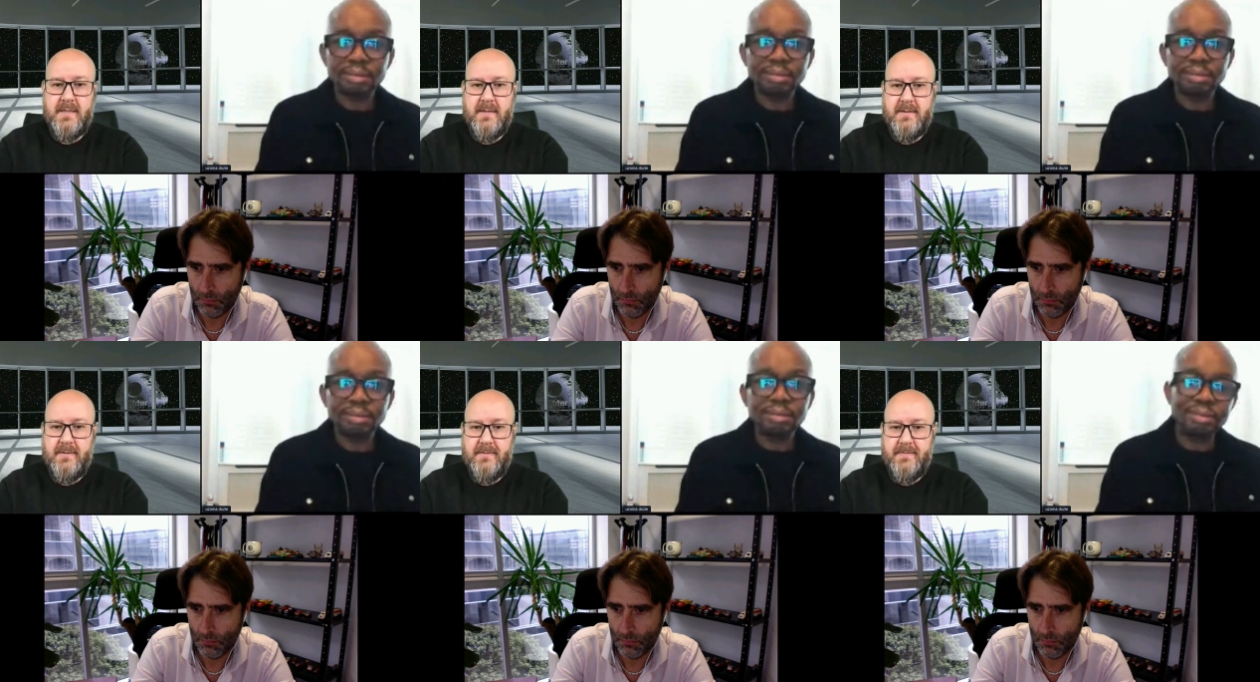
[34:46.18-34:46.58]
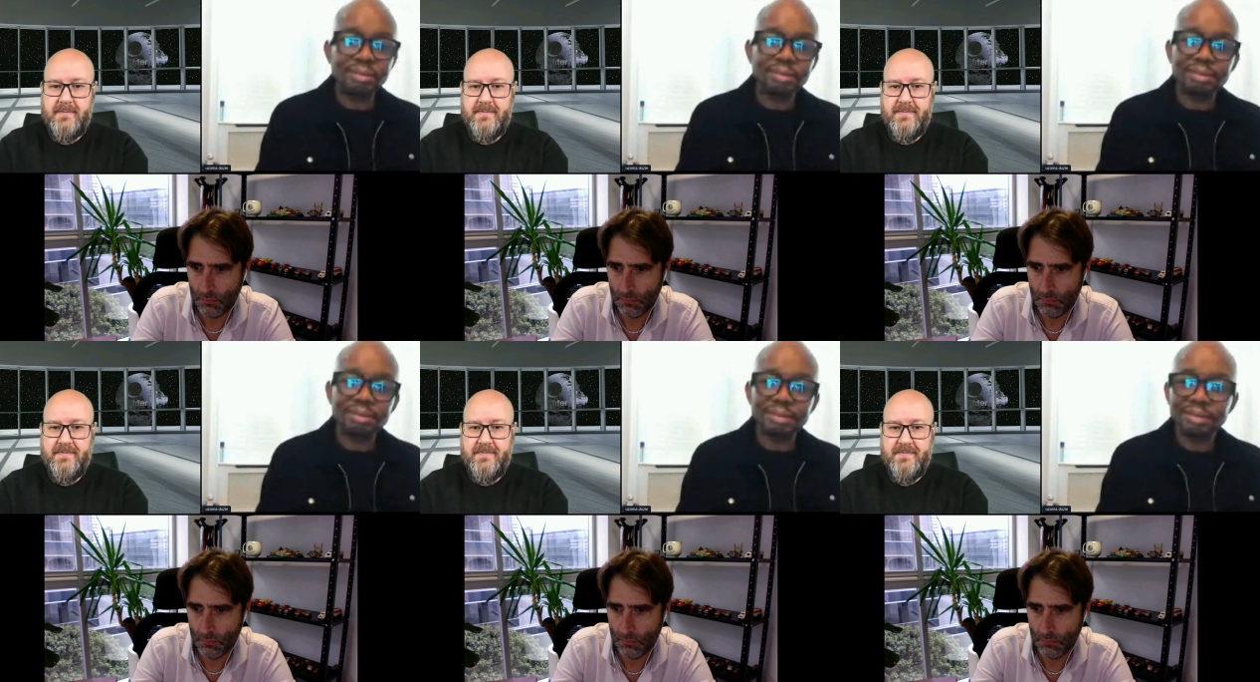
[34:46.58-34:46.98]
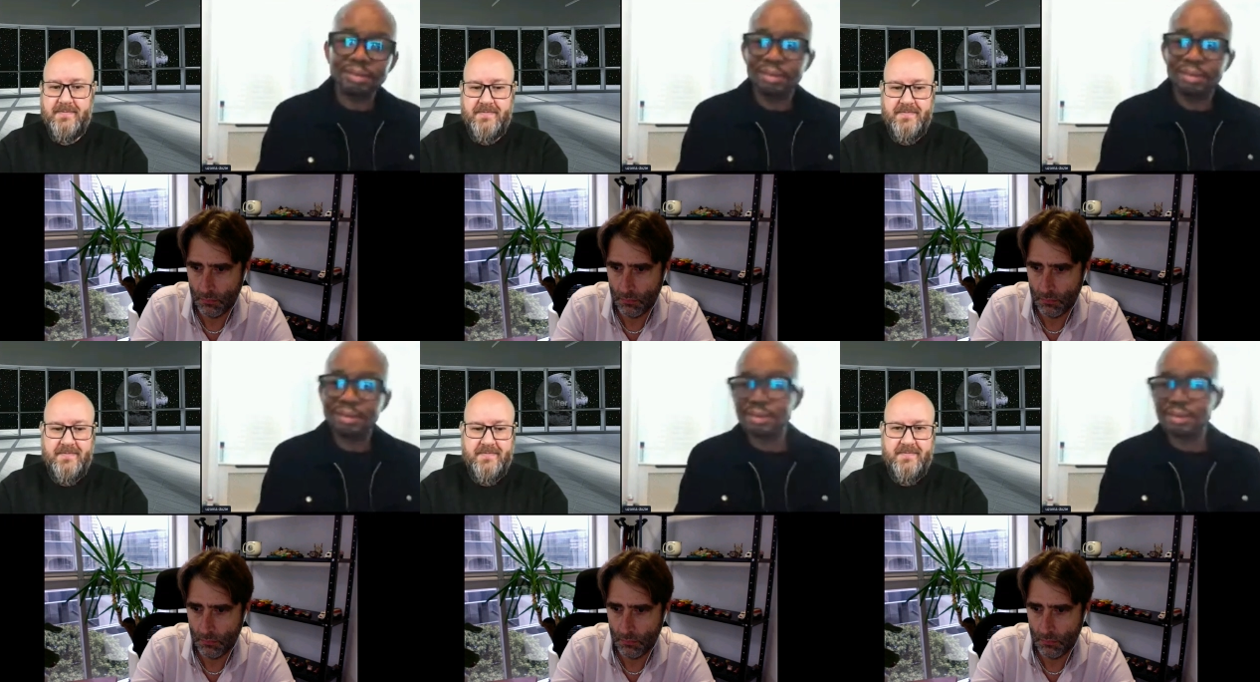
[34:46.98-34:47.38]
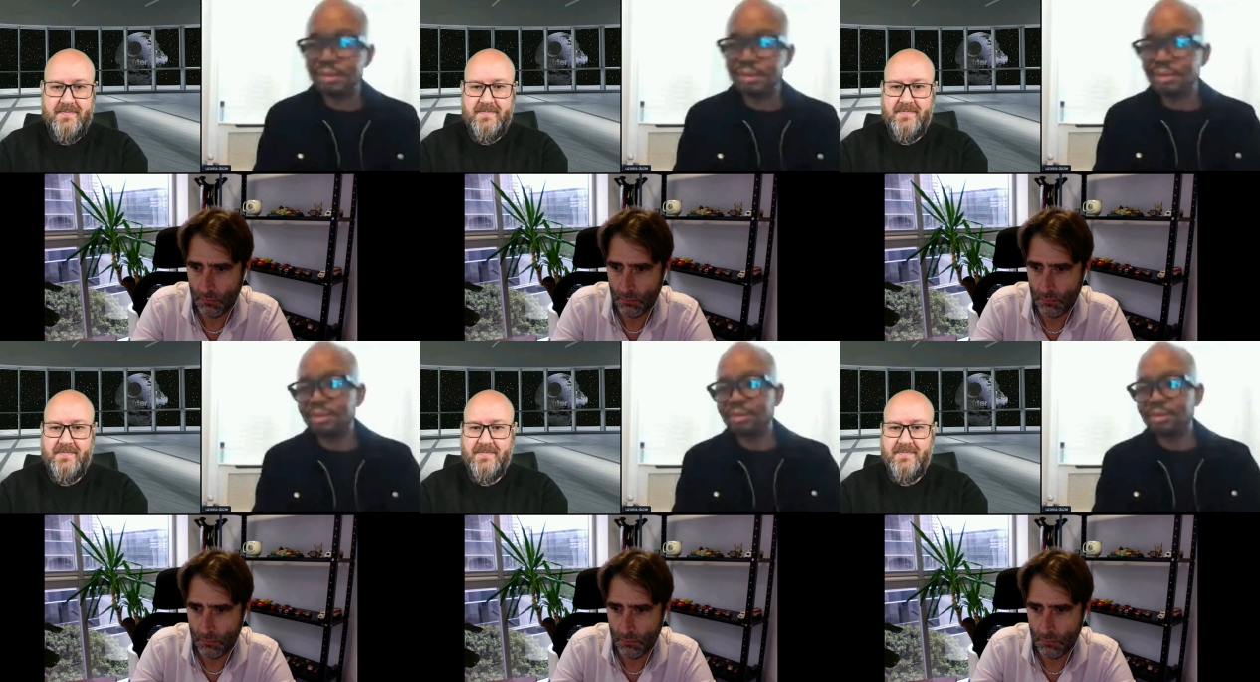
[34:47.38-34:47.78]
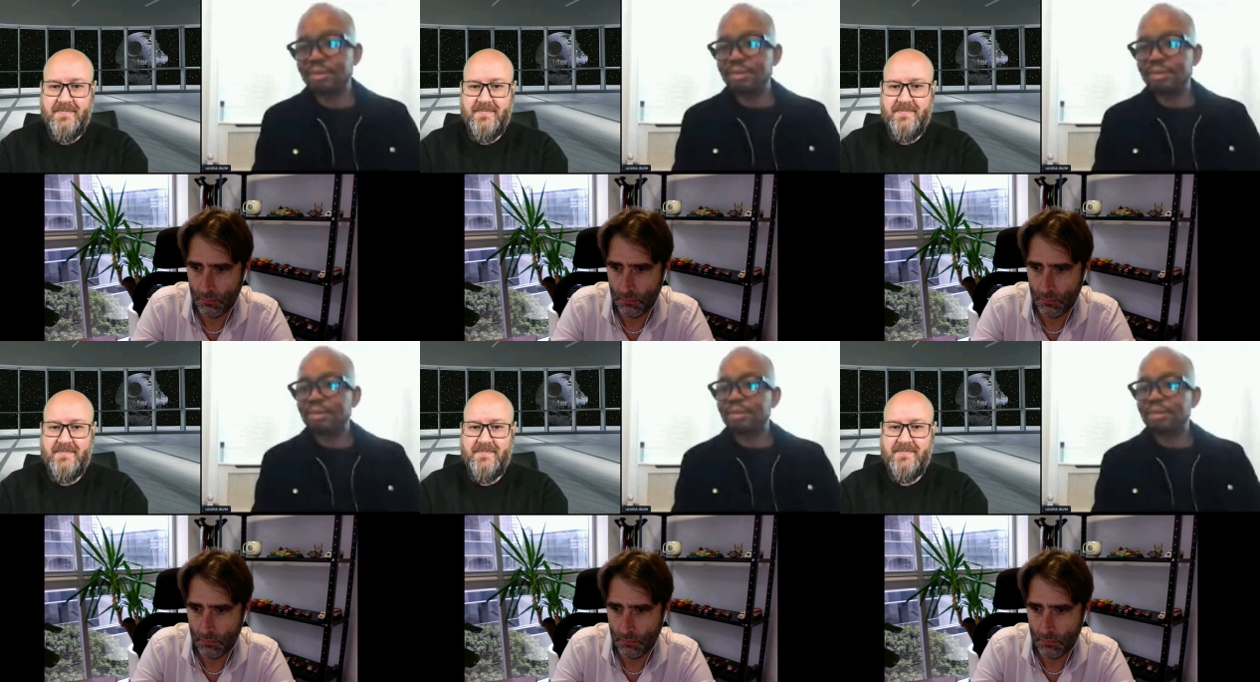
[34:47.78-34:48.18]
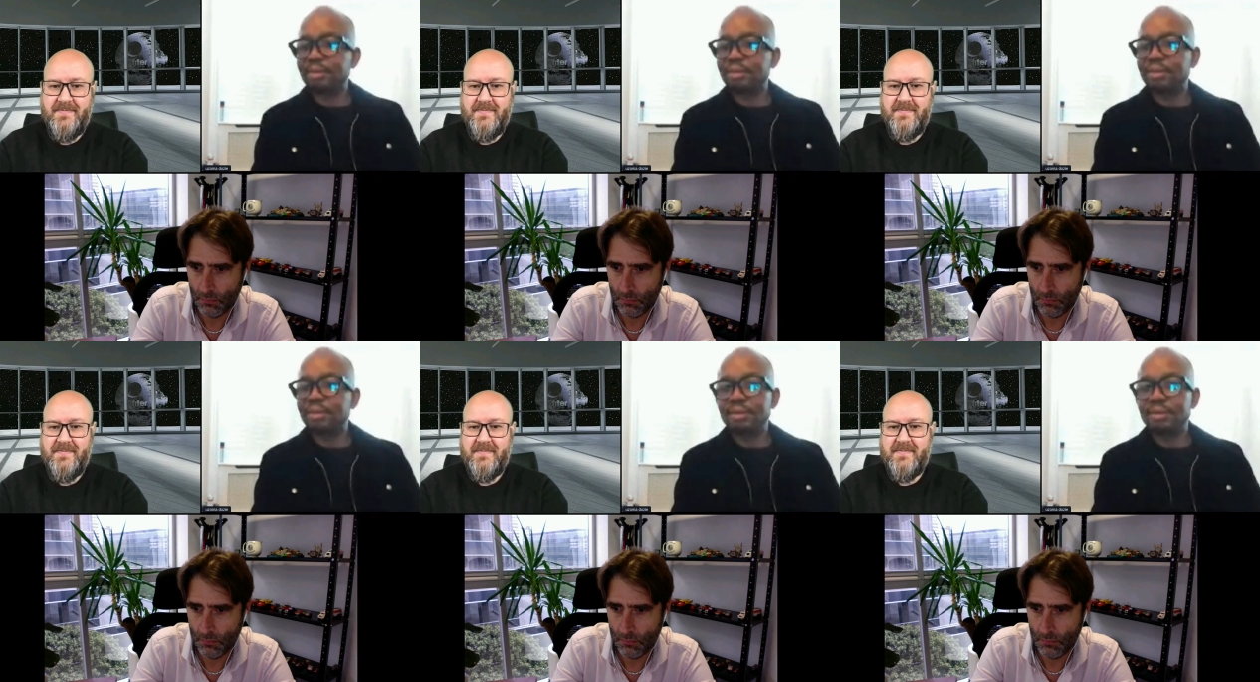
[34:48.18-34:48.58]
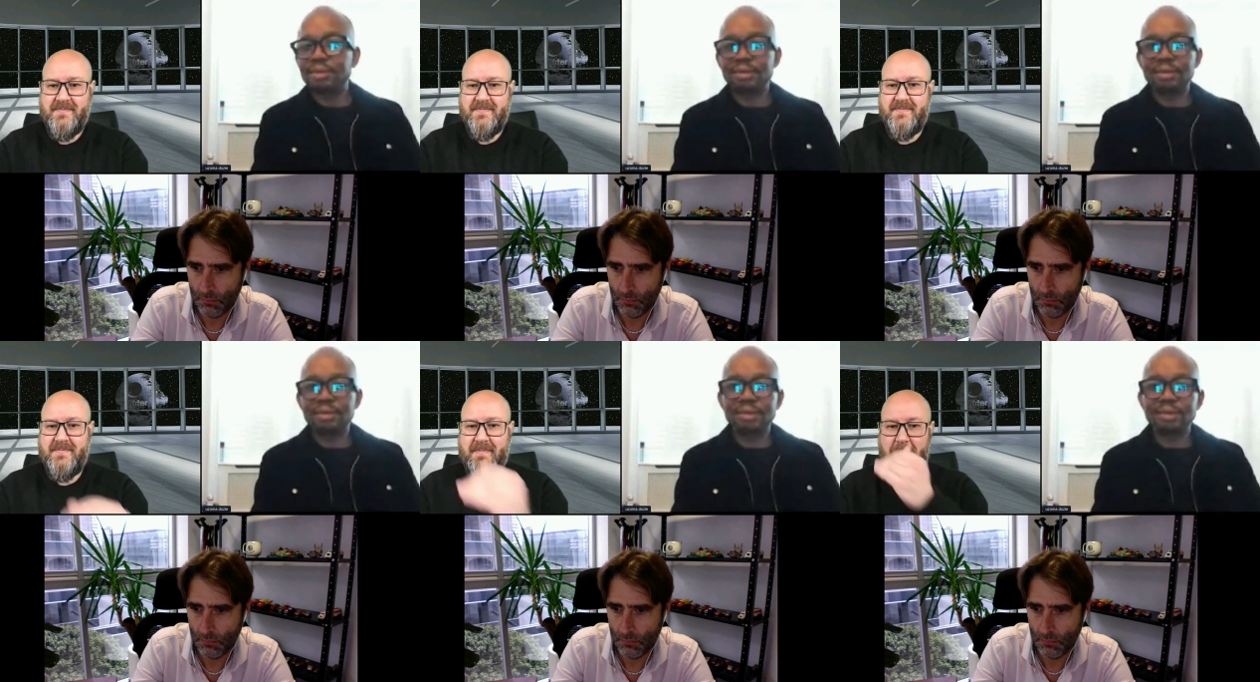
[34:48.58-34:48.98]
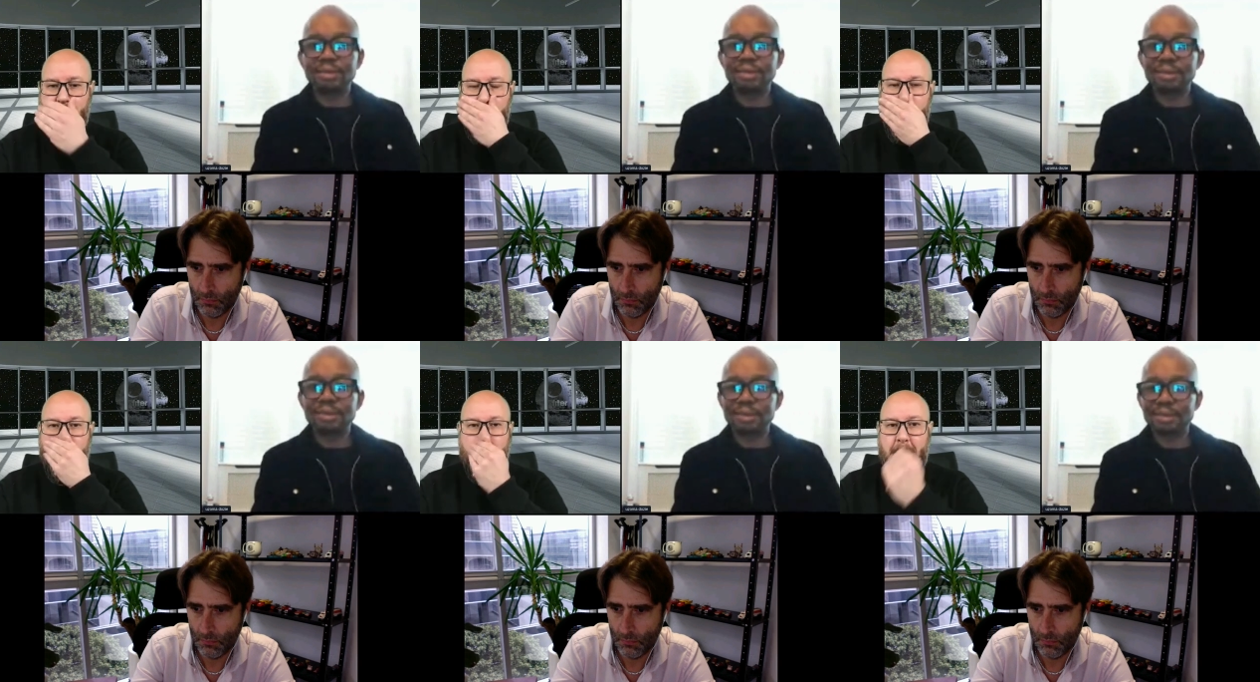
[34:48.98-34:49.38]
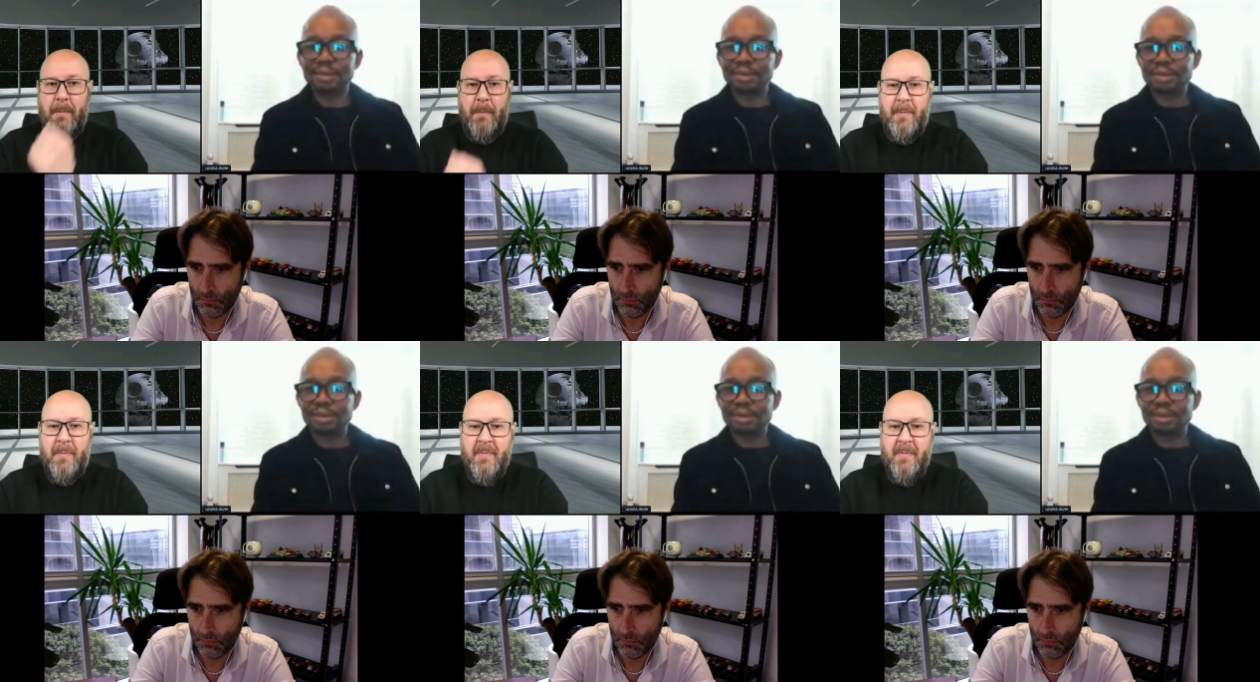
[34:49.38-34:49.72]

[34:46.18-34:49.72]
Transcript: Nobody speaks.